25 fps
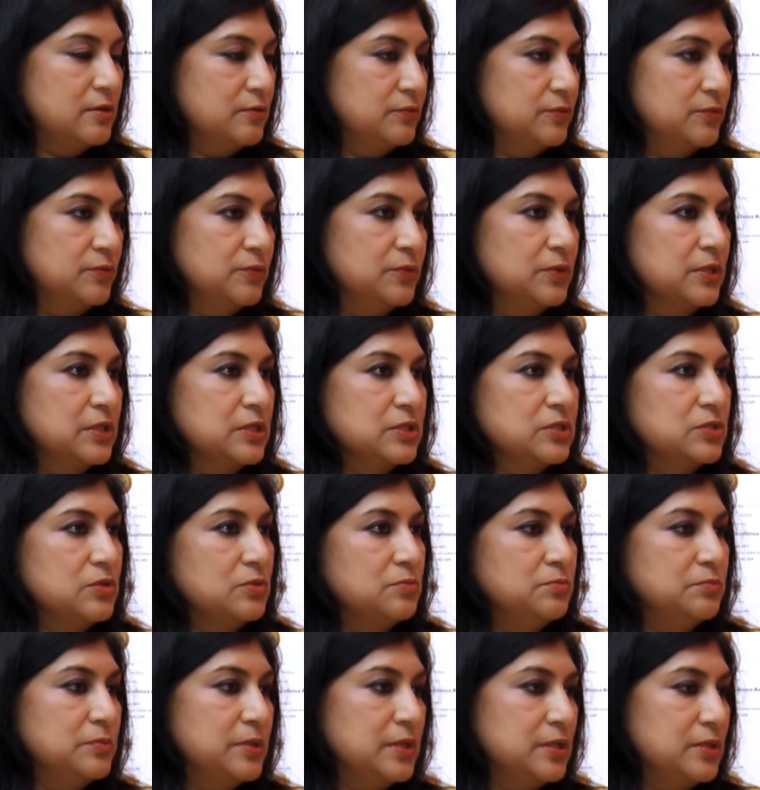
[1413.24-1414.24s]
of doing a
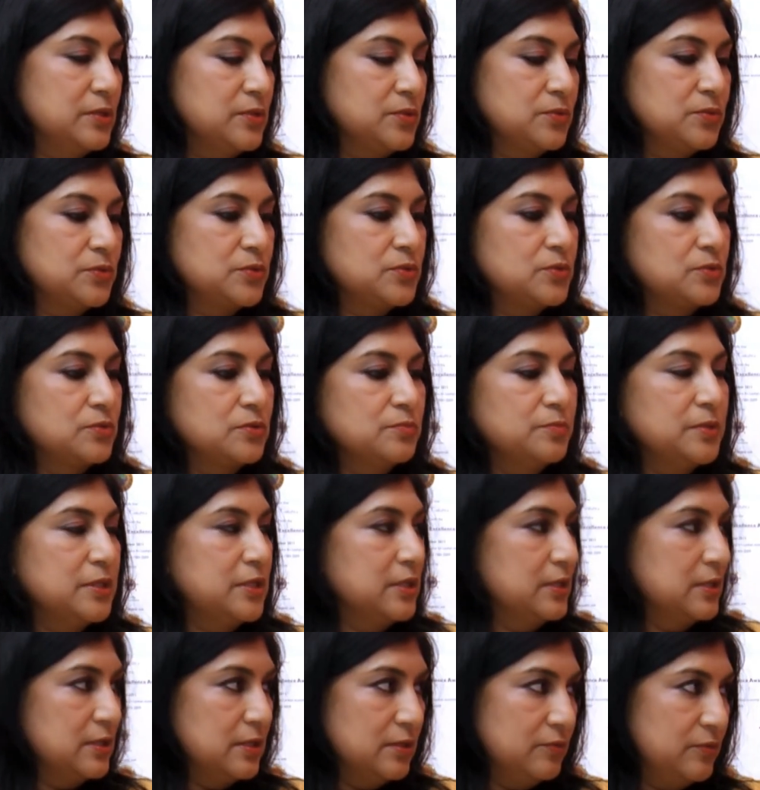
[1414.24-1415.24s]
job and used to a
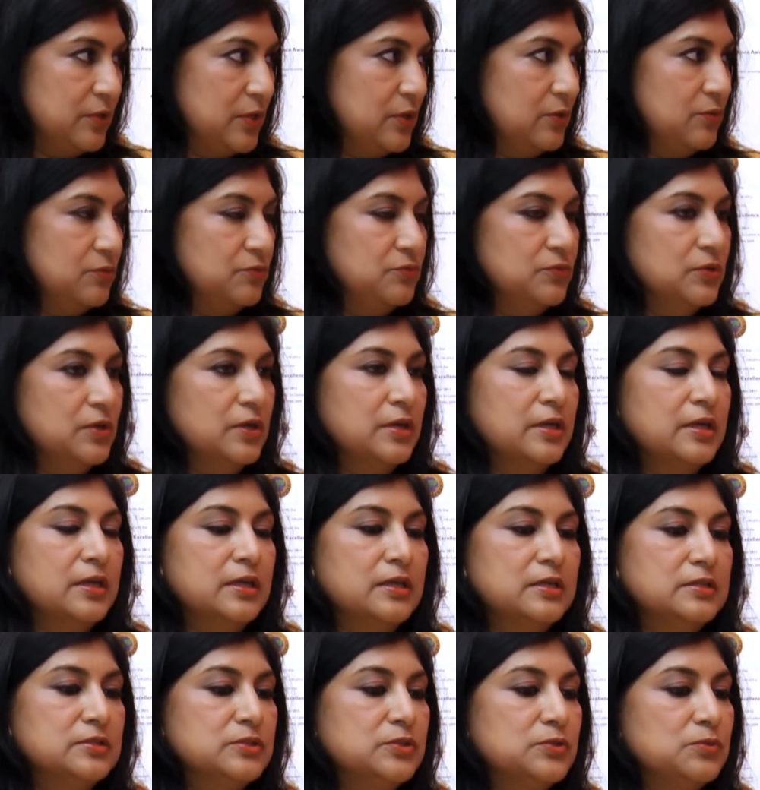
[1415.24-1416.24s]
particular way of
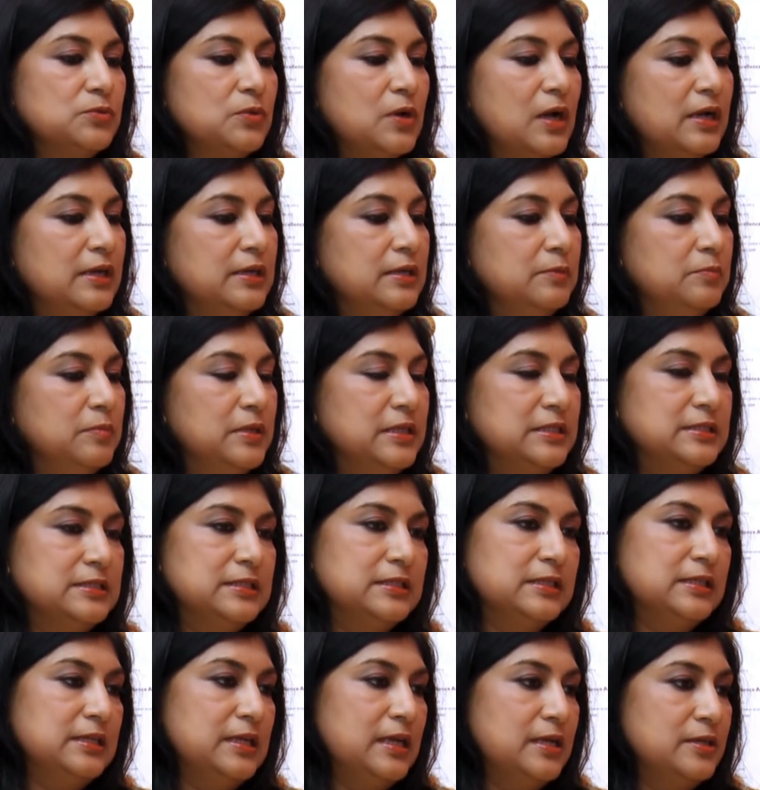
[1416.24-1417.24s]
working. And so I
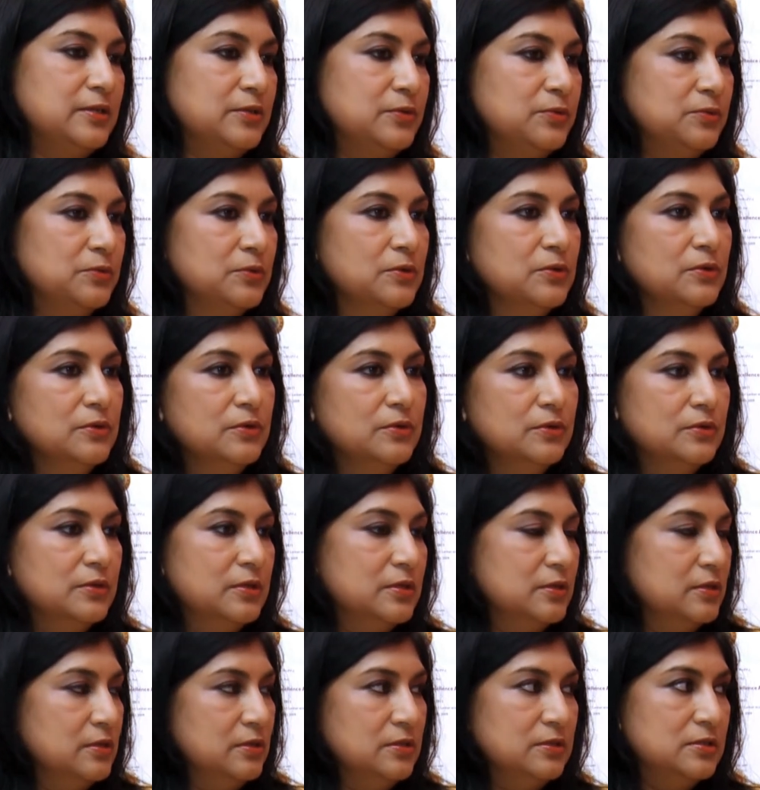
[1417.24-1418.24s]
basically had to
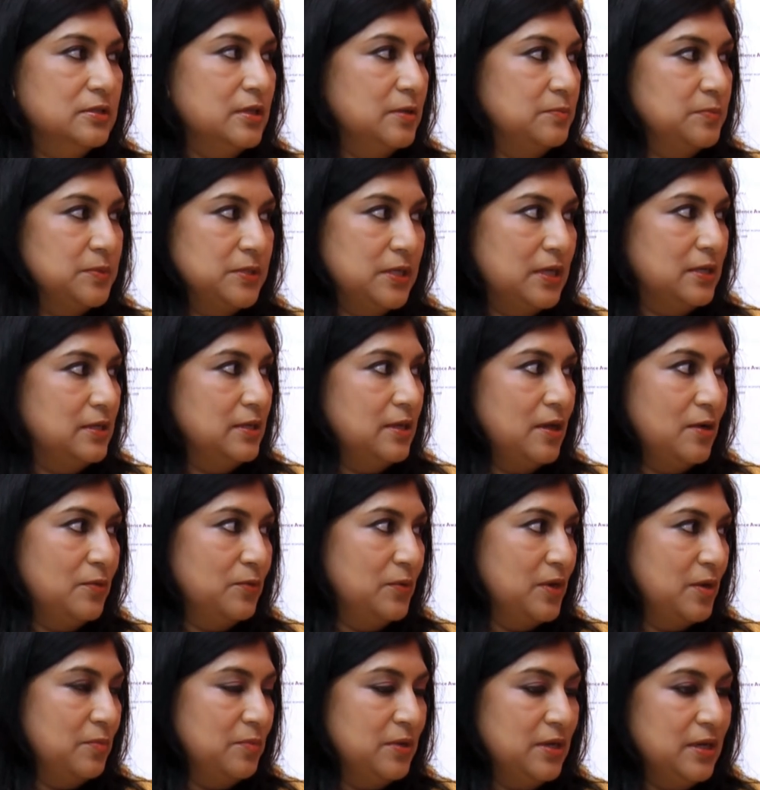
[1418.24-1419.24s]
turn this upside
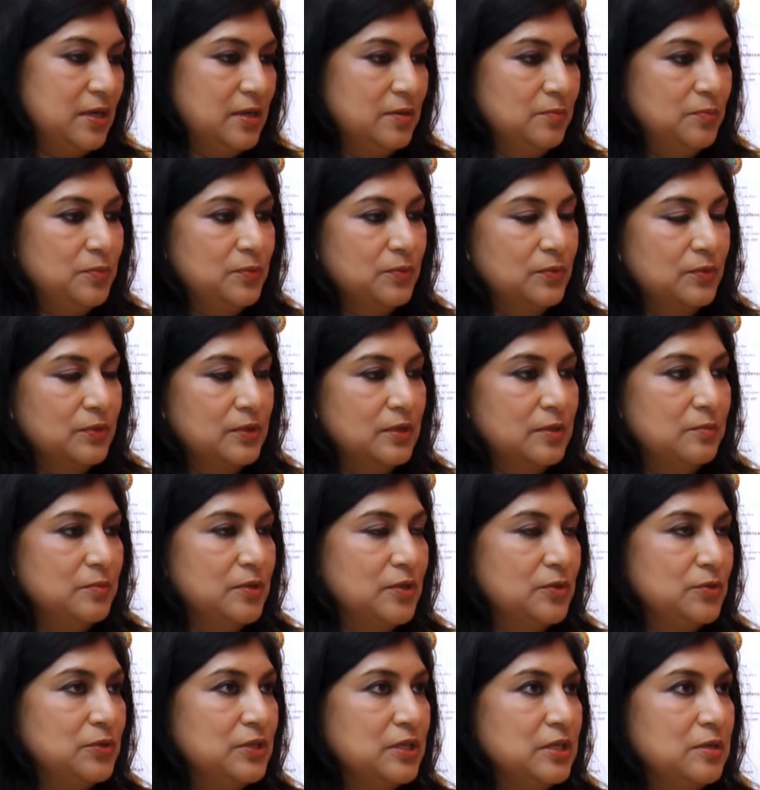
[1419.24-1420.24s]
down. I mean, I put them
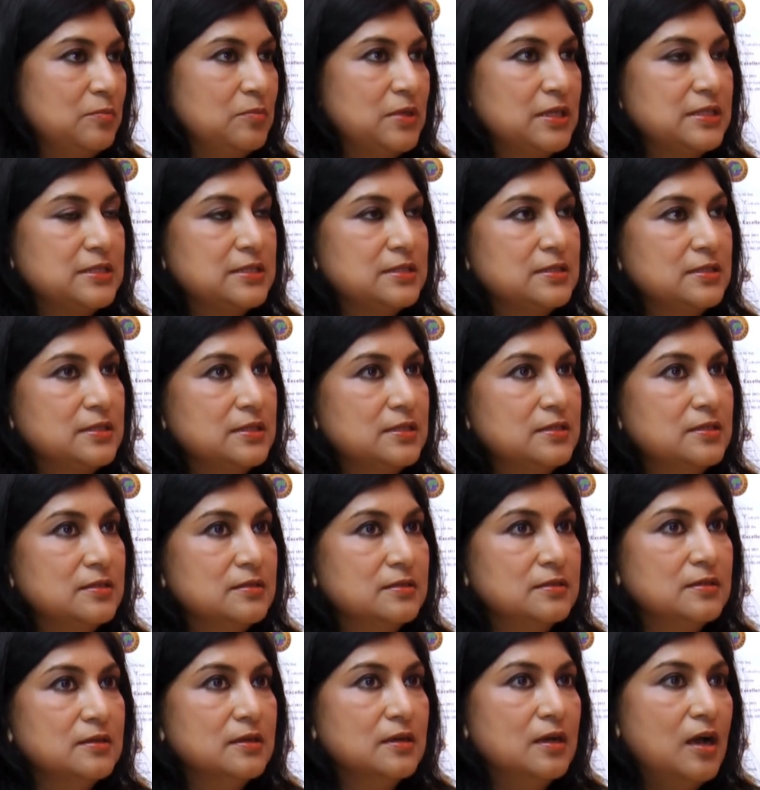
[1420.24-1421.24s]
into team. I did
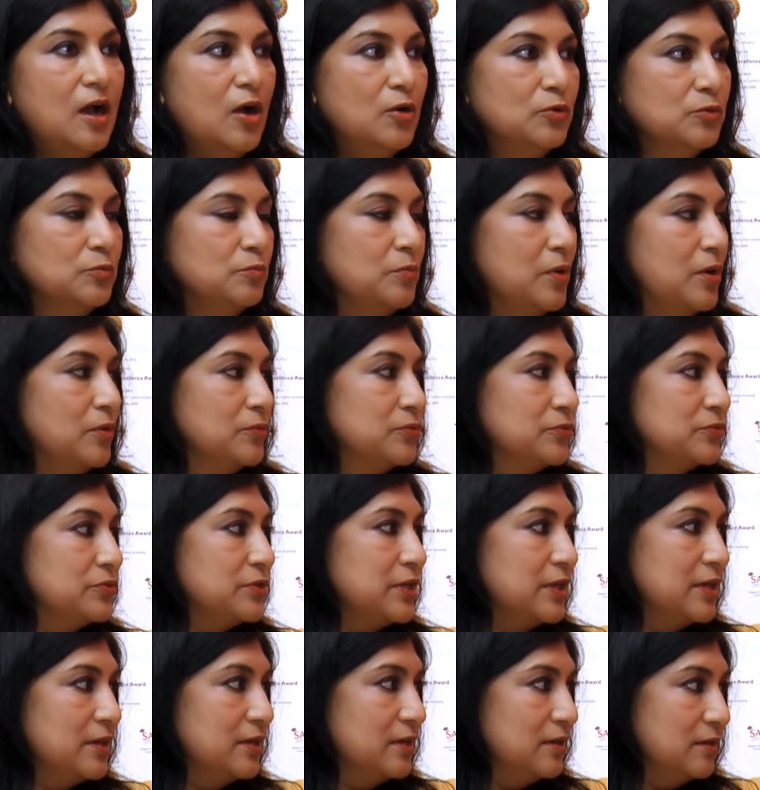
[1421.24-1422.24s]
the outbound
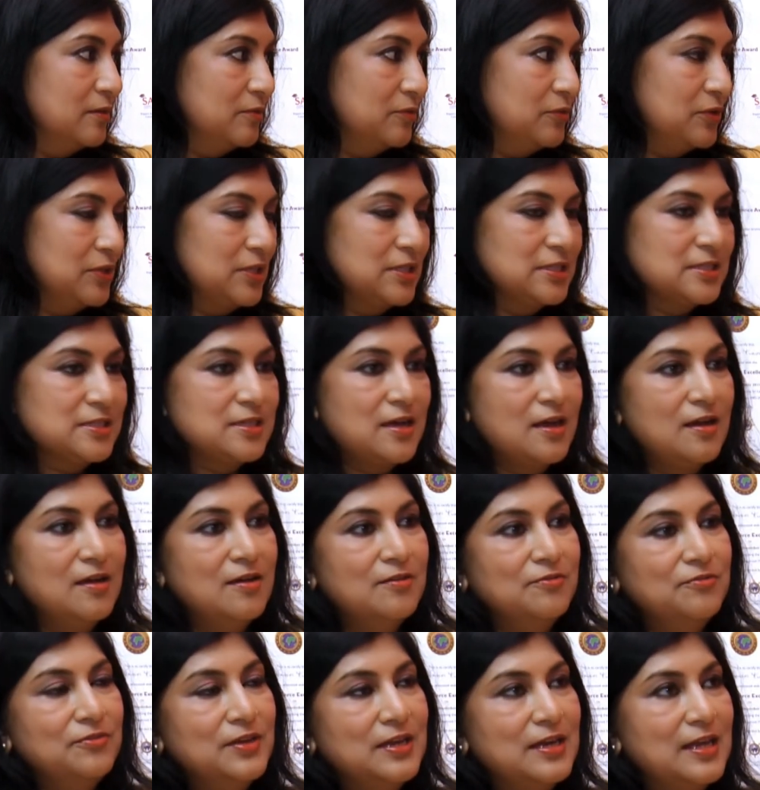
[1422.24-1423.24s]
training for the
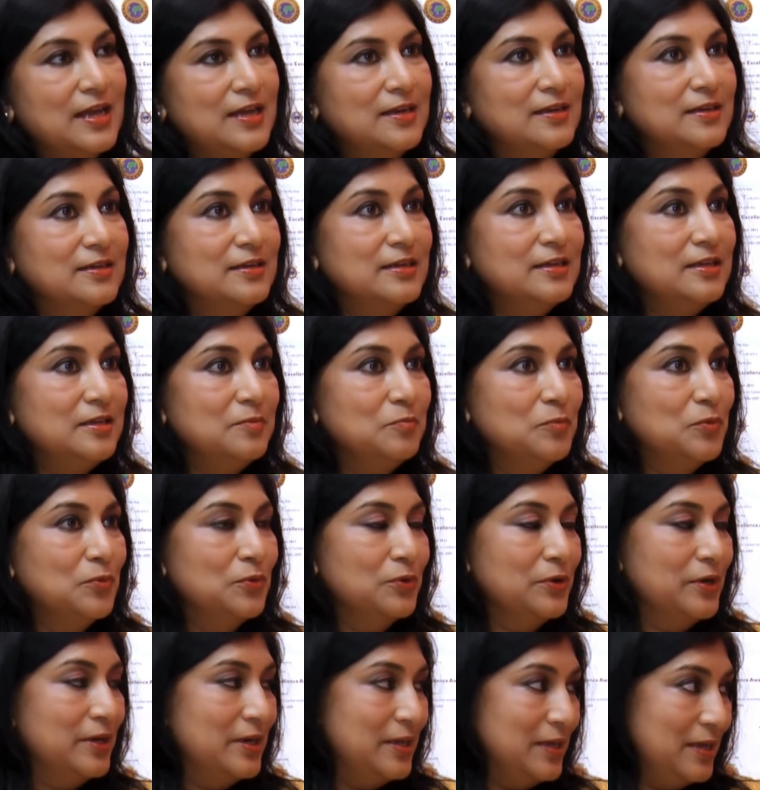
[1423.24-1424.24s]
staff and had a tea
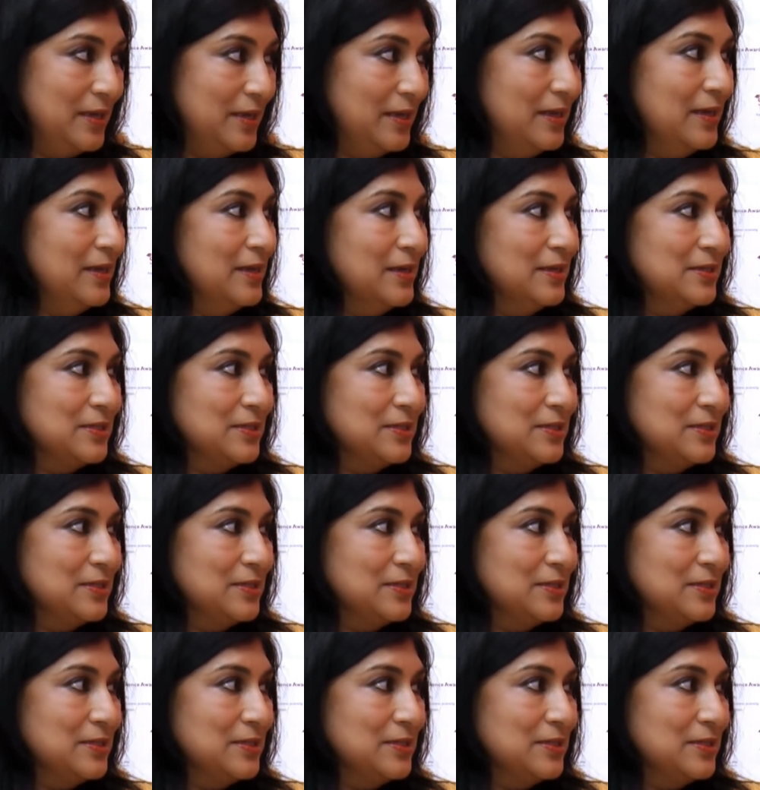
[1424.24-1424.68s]
board day.